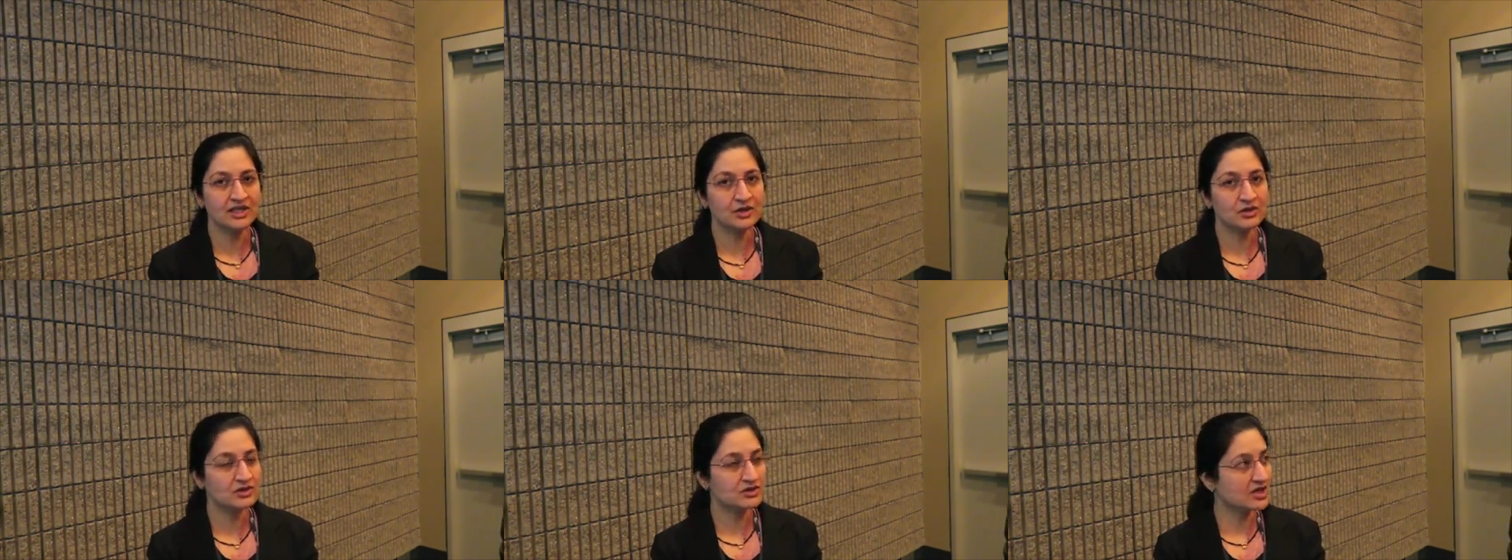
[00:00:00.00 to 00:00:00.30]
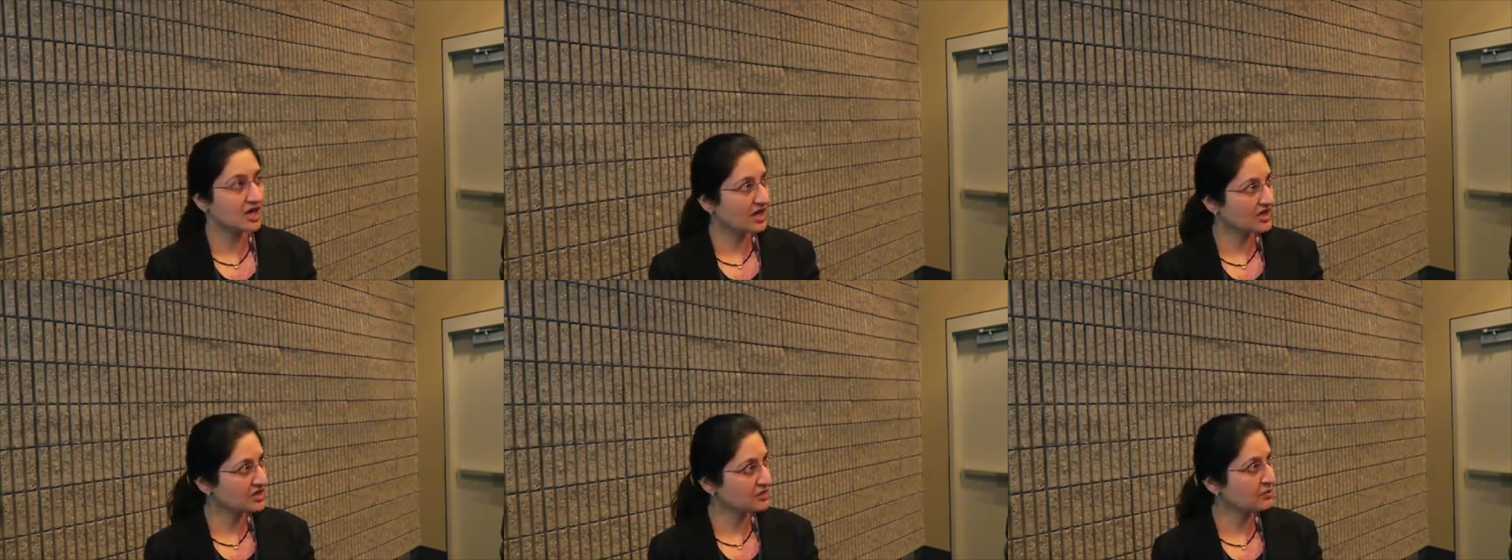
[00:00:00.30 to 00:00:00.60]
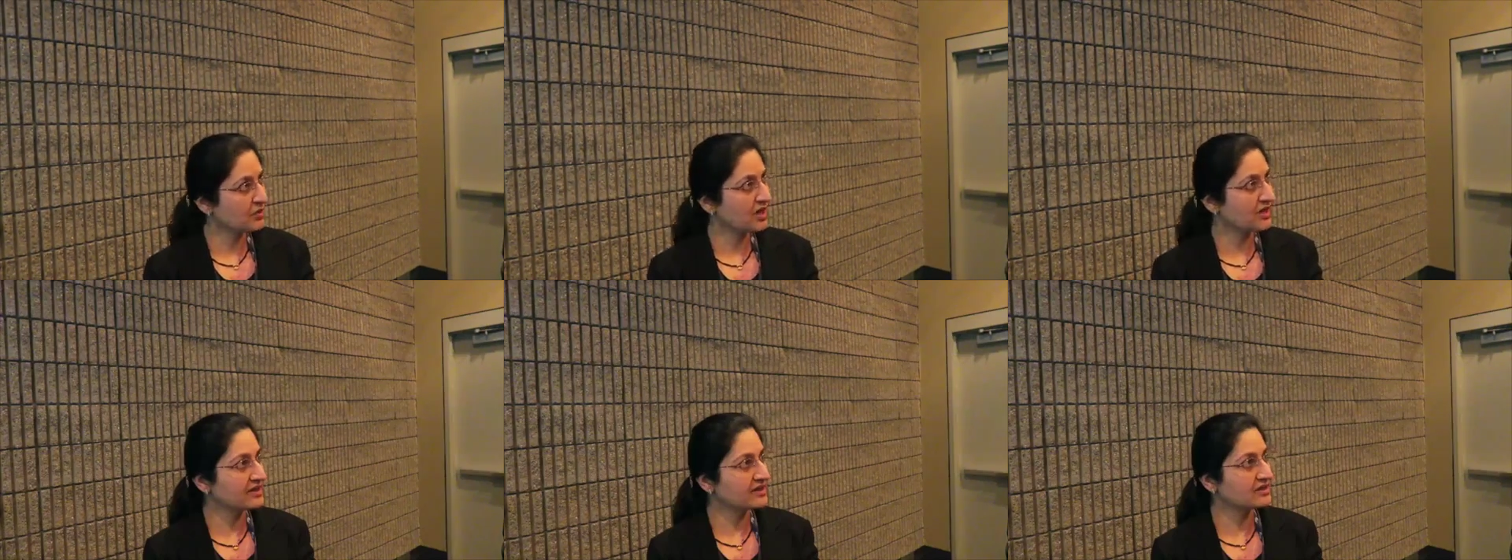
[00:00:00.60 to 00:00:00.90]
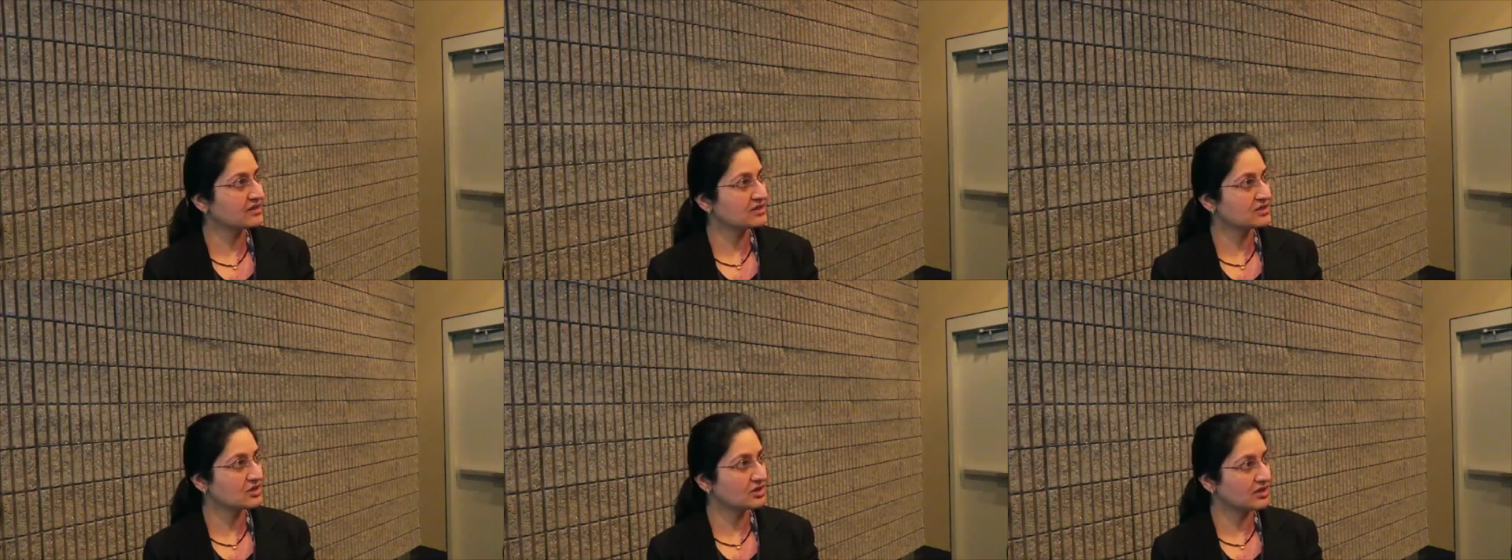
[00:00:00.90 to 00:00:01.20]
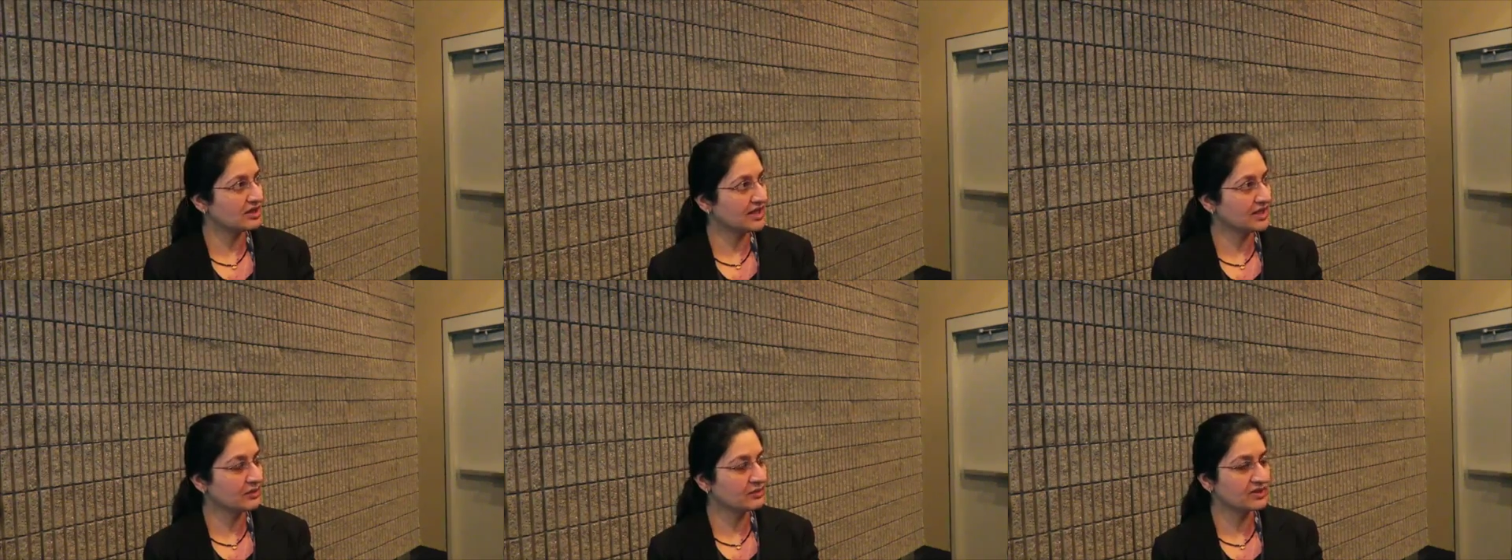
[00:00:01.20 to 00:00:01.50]
use larger particles
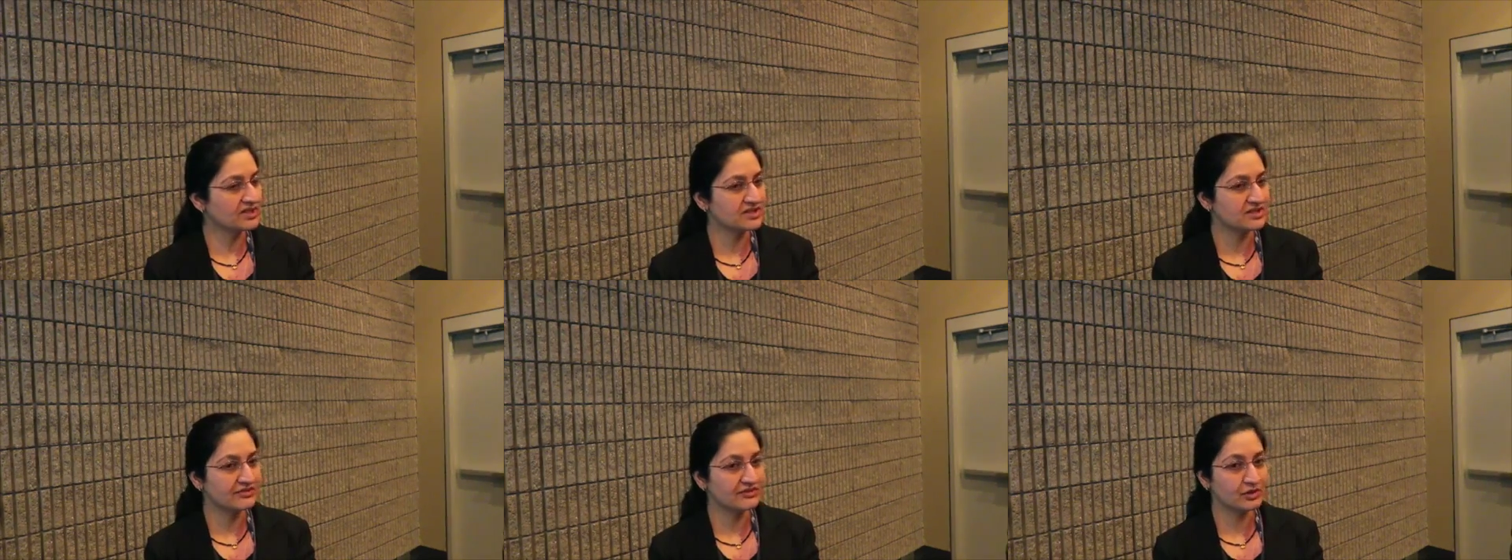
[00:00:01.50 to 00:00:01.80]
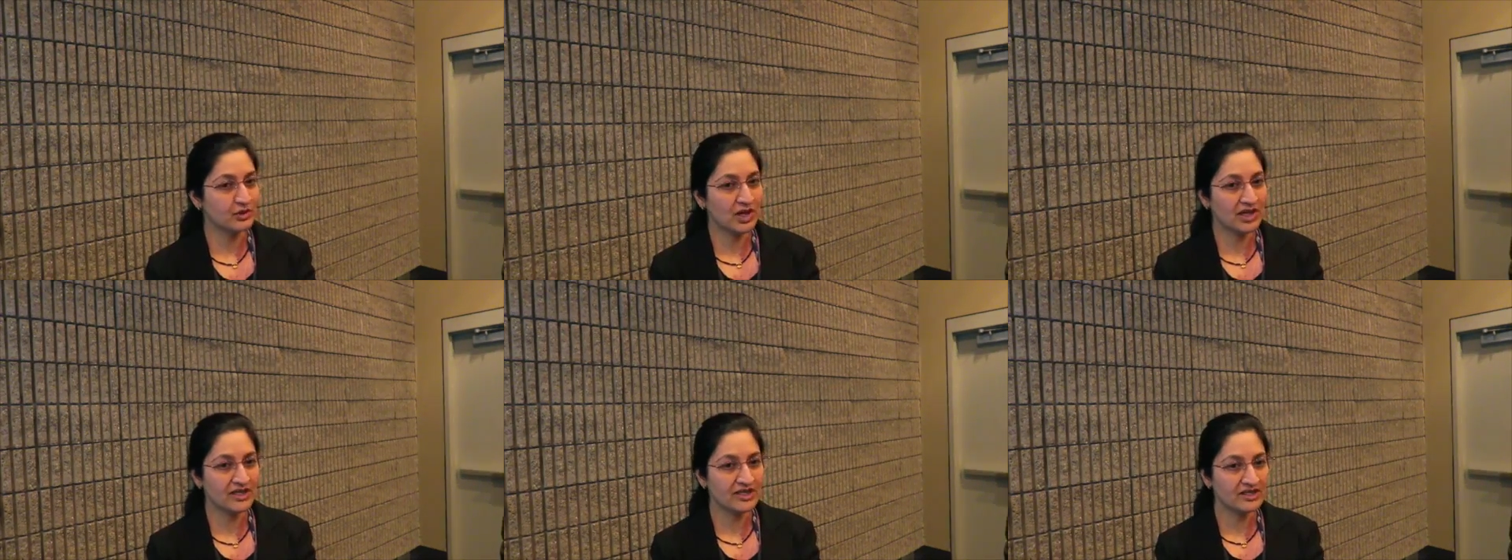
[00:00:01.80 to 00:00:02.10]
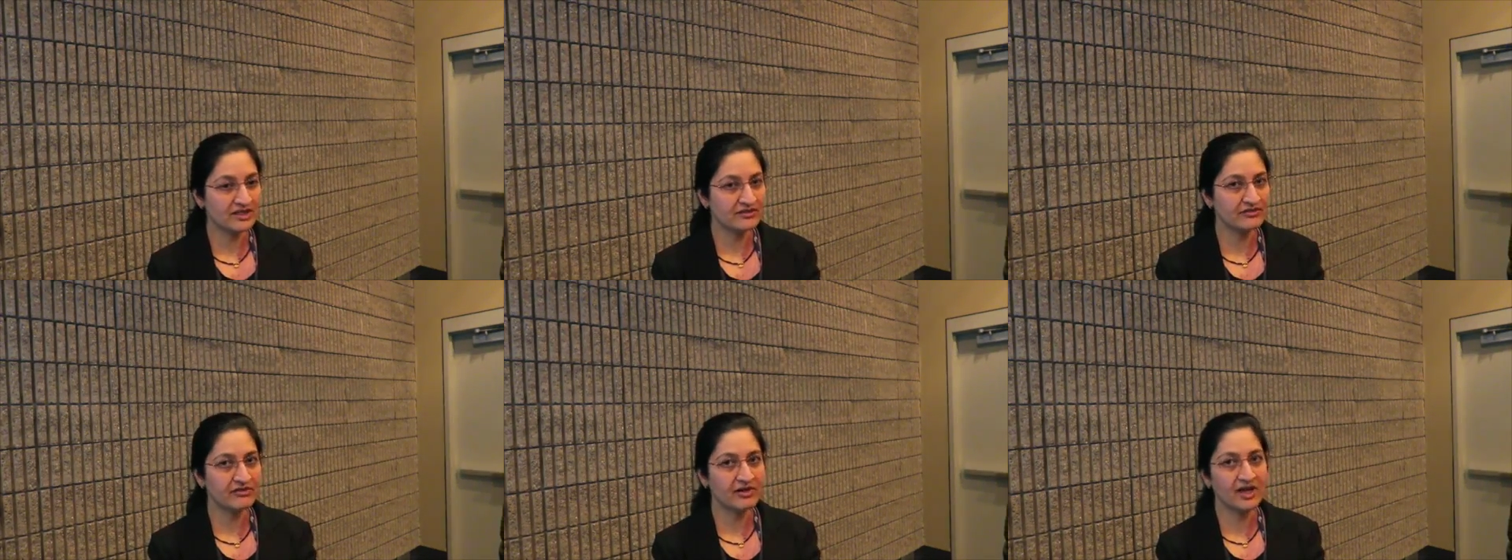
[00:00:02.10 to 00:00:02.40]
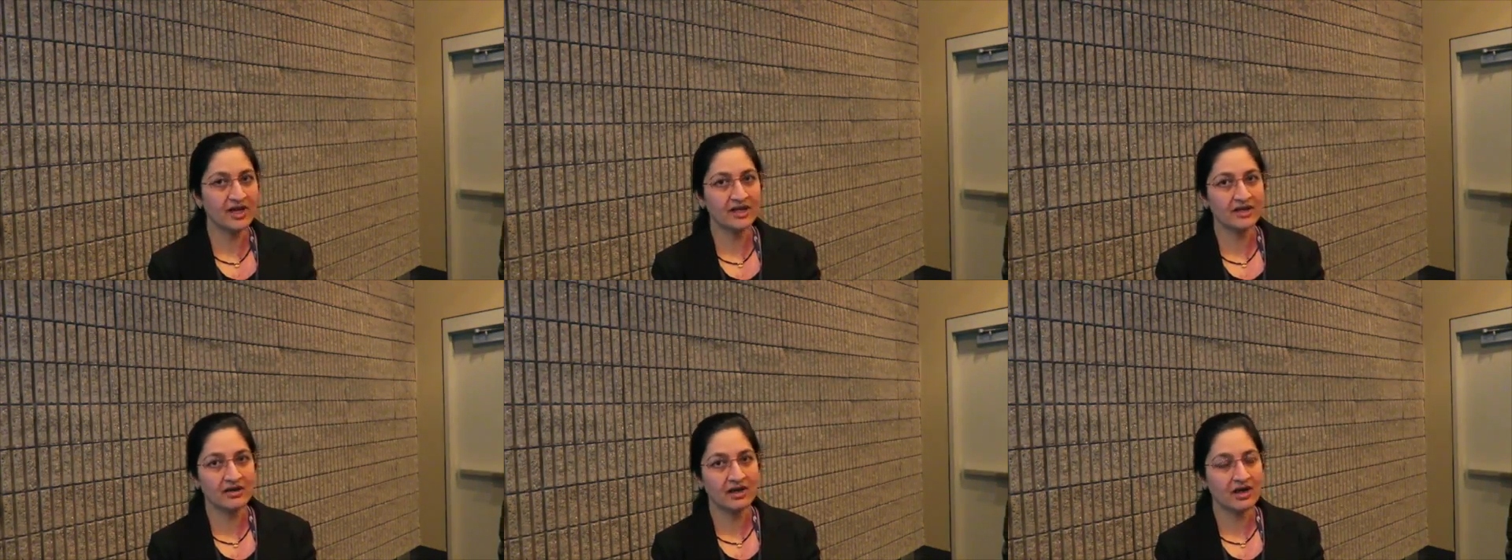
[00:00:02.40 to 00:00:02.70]
or liquids if you identify